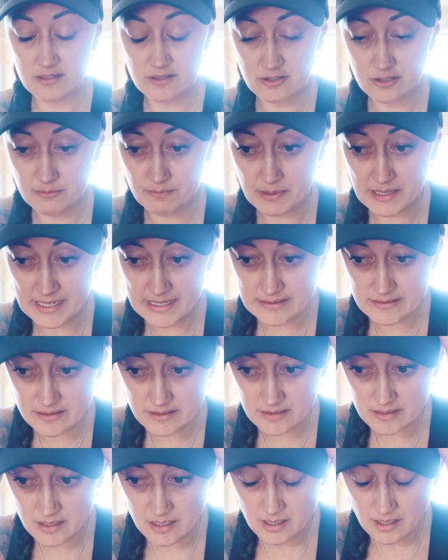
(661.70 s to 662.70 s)
in a good
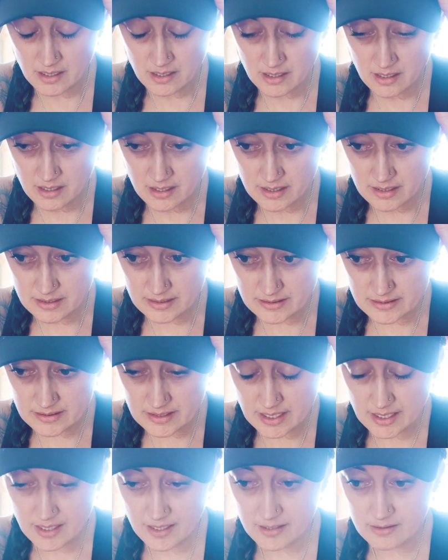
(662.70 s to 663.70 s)
place. His
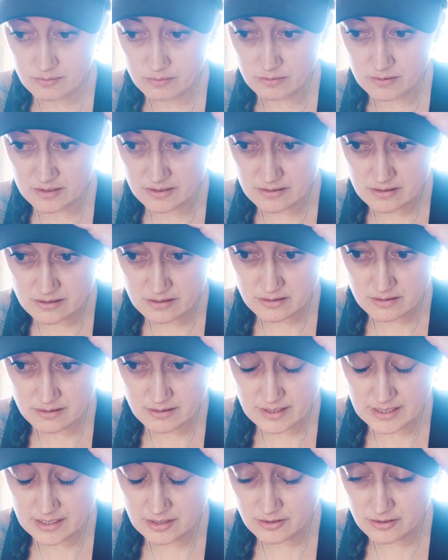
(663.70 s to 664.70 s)
head was,
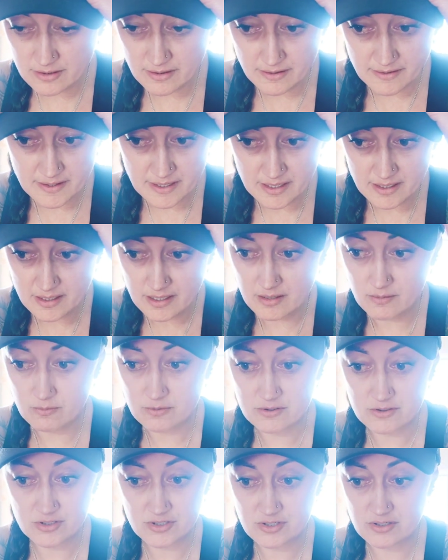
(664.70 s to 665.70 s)
he couldn't think. He
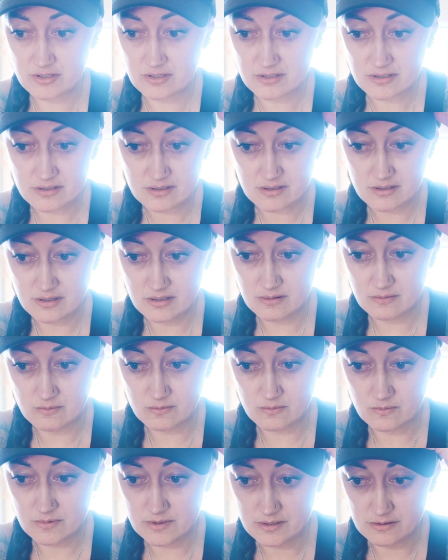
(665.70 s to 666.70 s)
was just, it
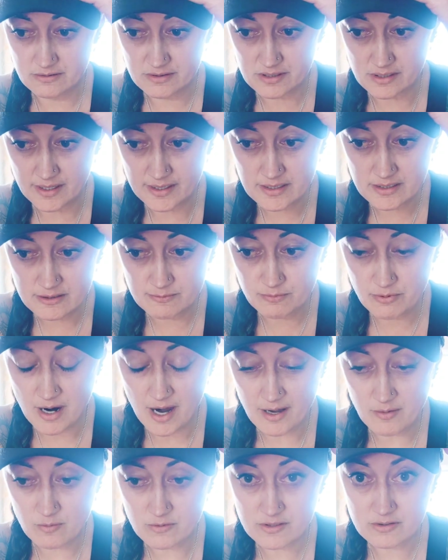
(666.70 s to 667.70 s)
was like his
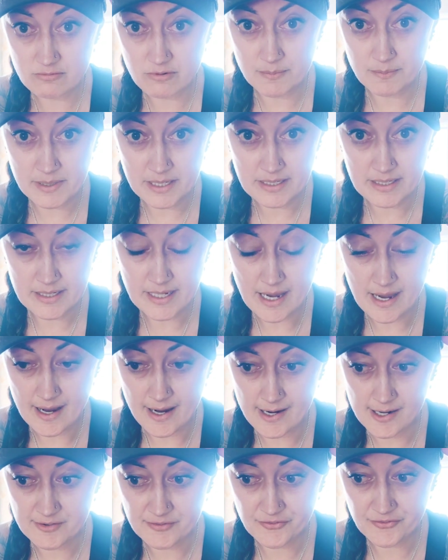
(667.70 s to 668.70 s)
brain was ripping in
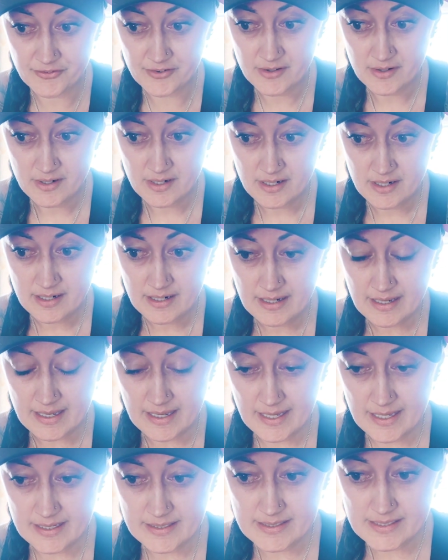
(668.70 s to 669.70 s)
half.
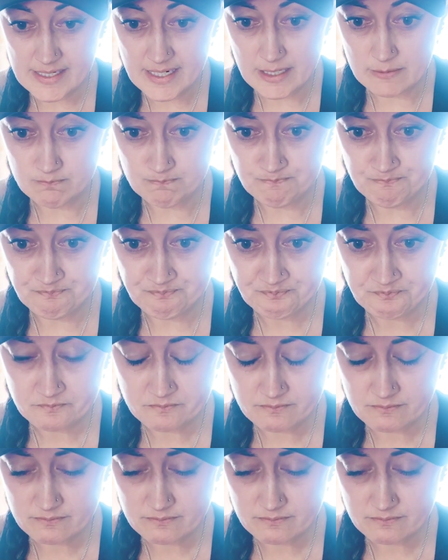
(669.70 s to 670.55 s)
And